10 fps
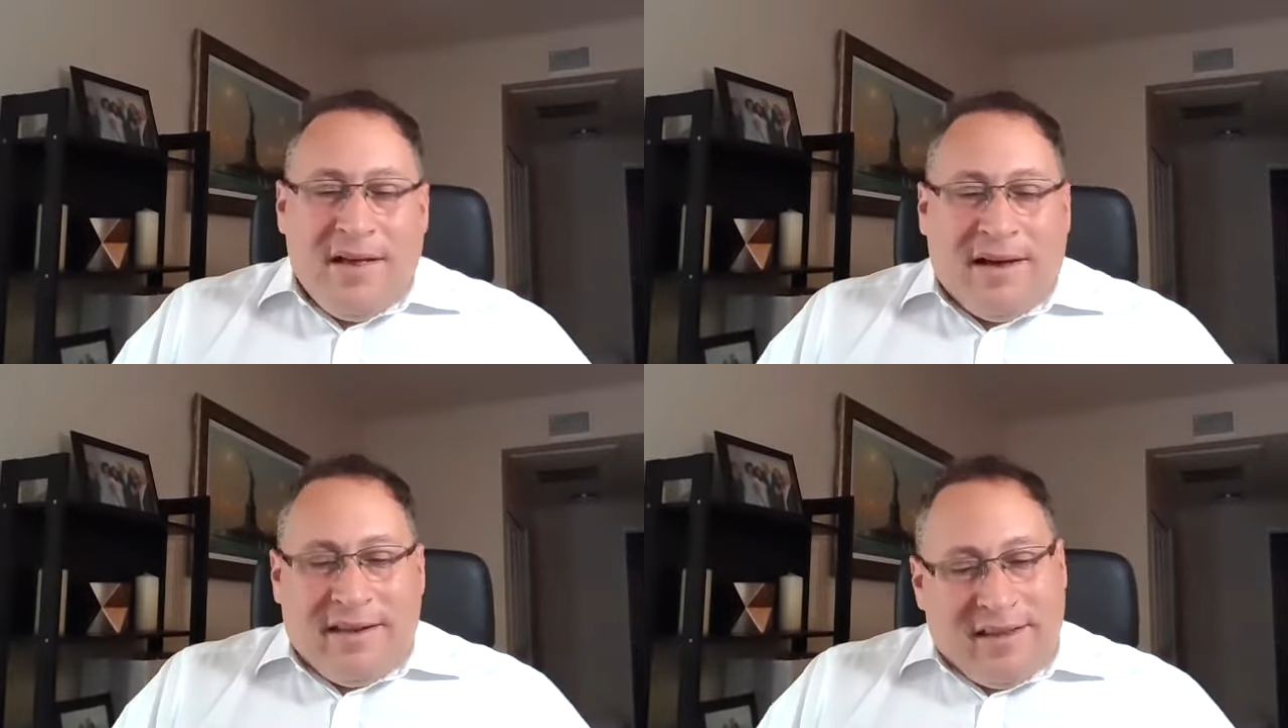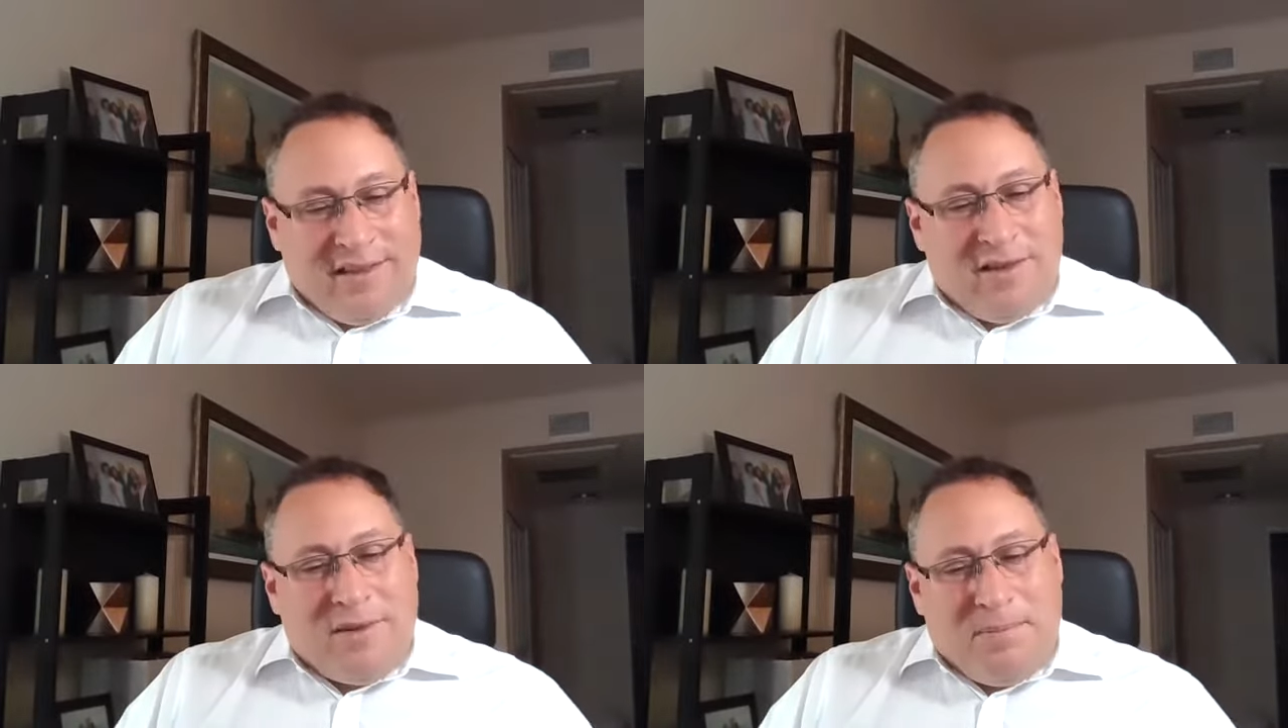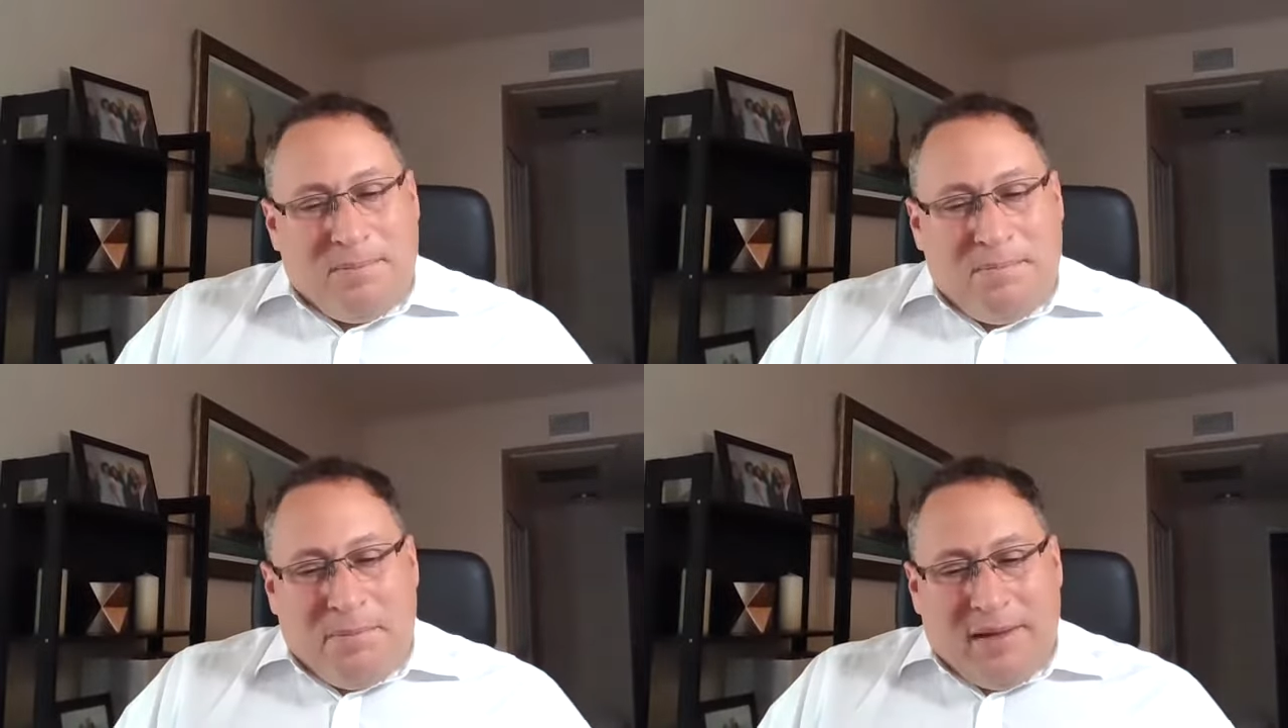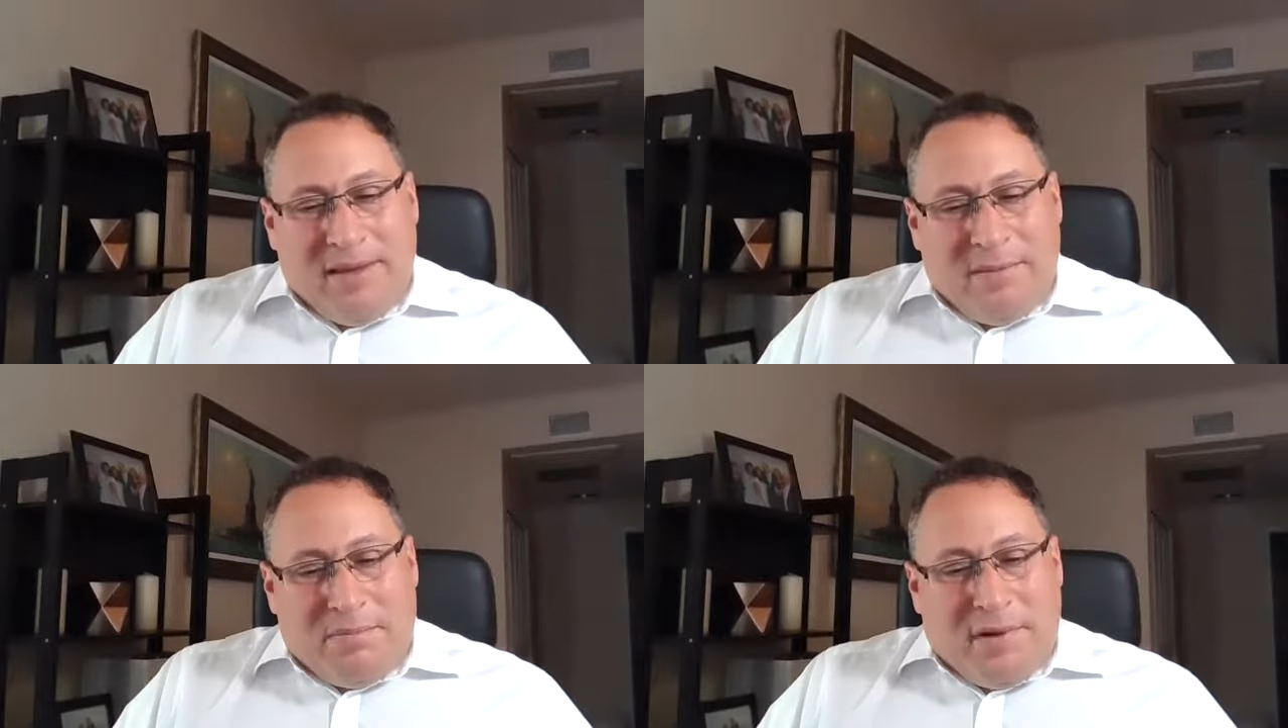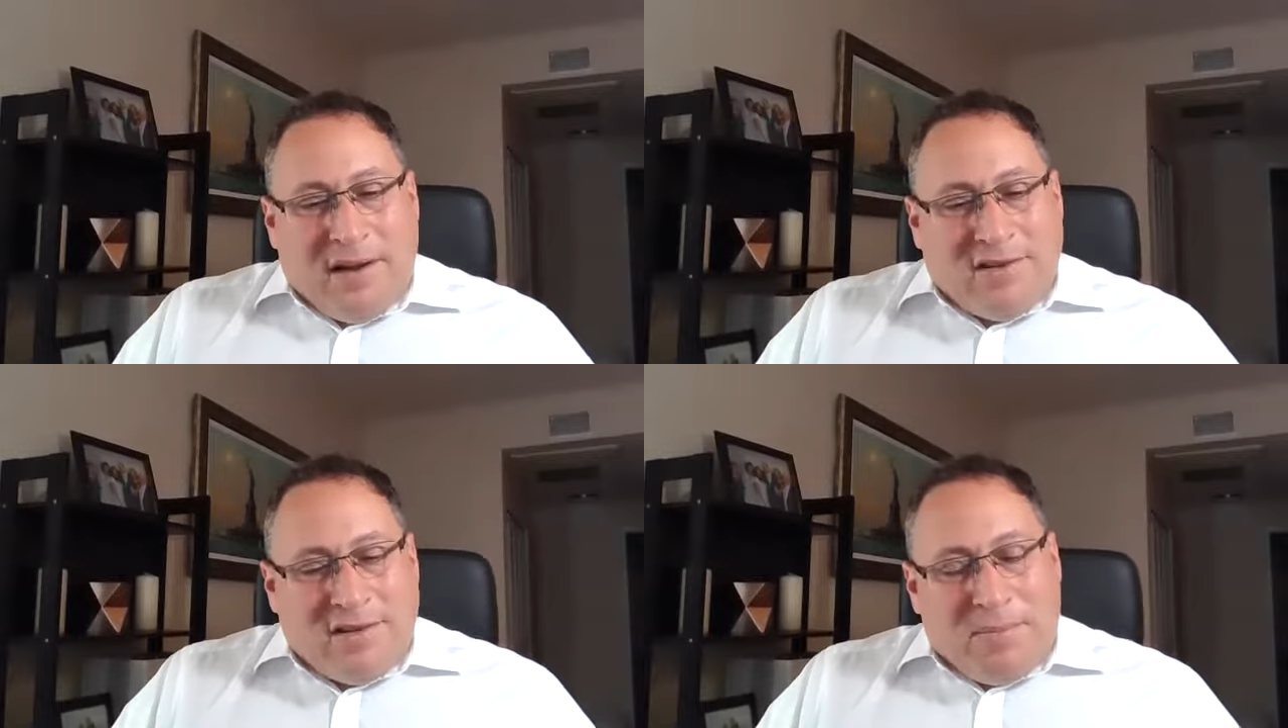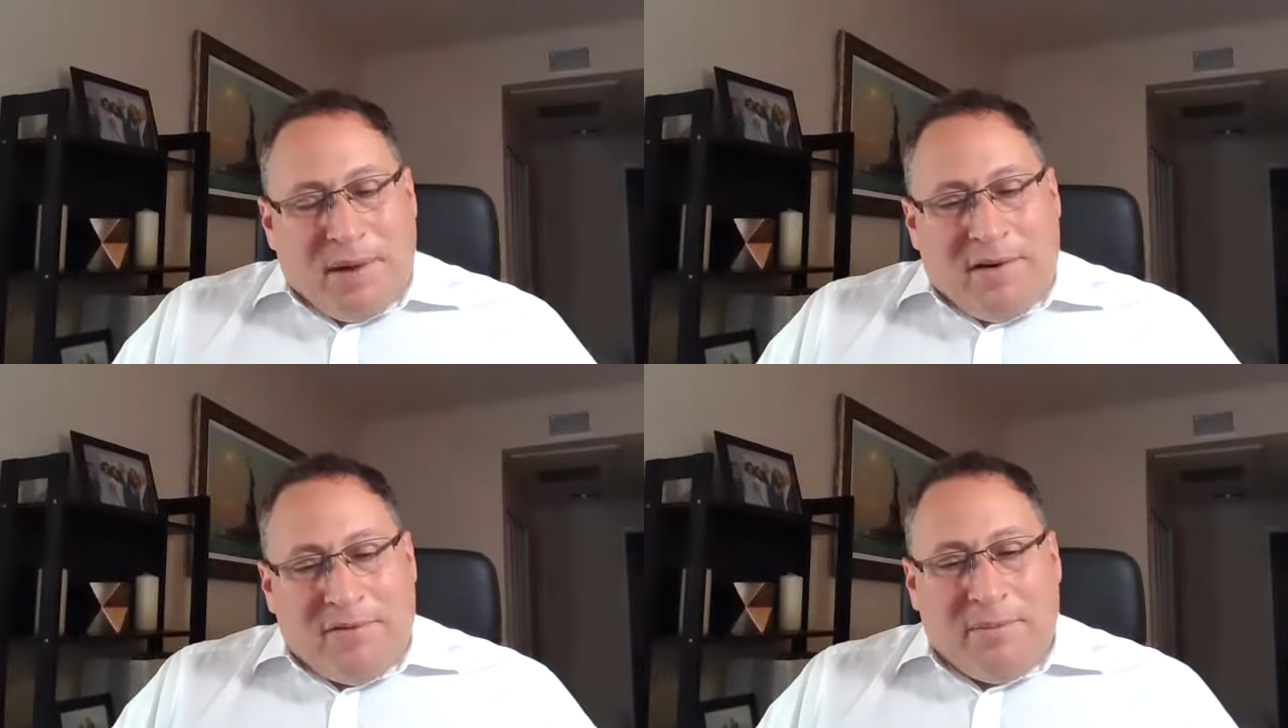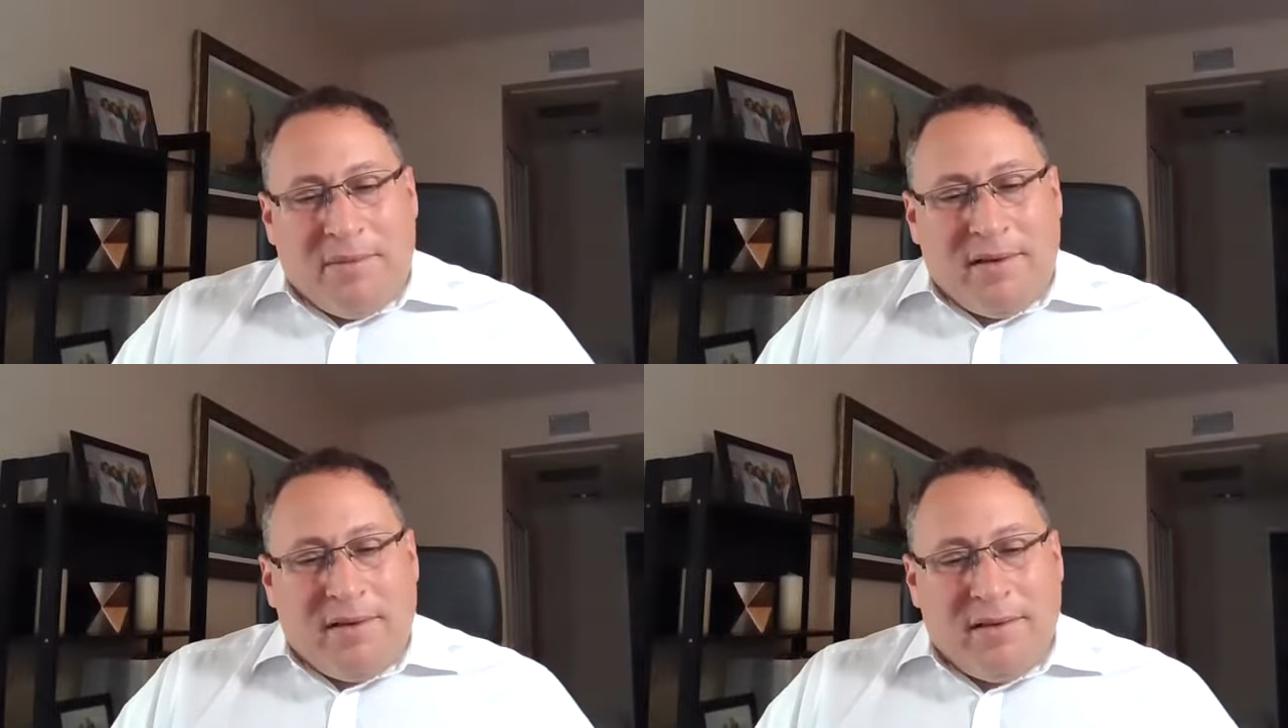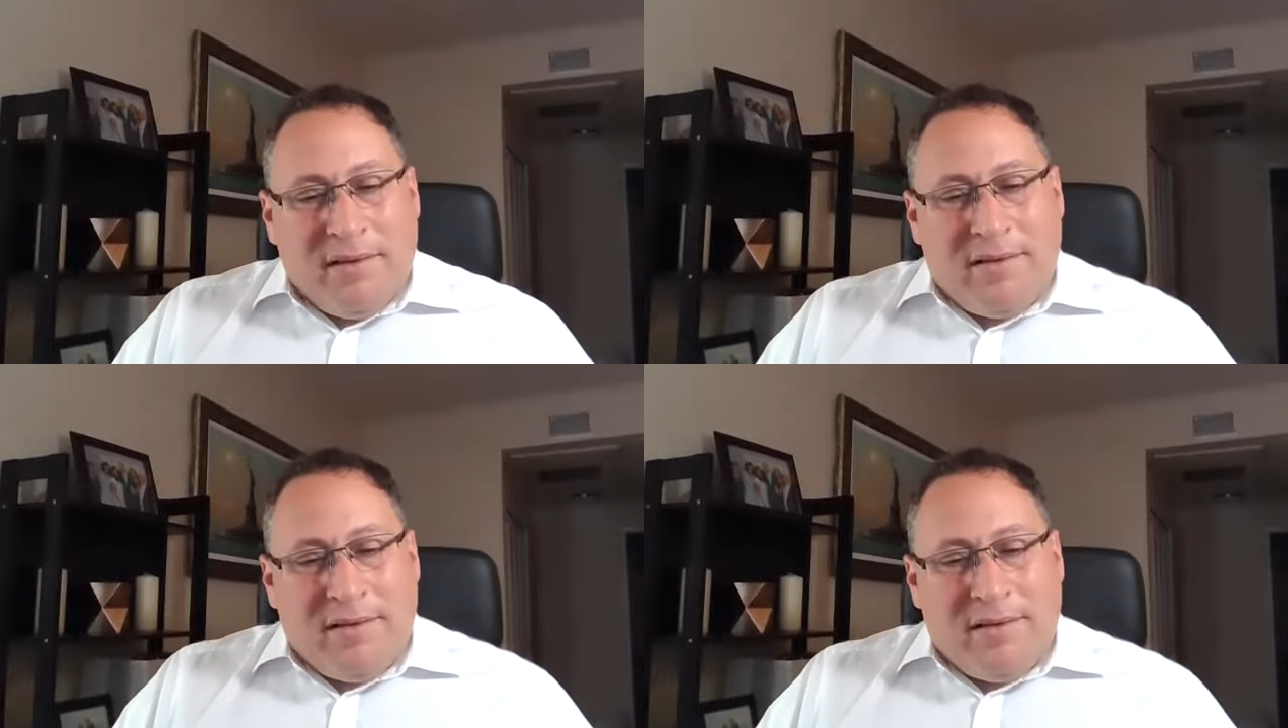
And I think the other bit that breaks us apart from the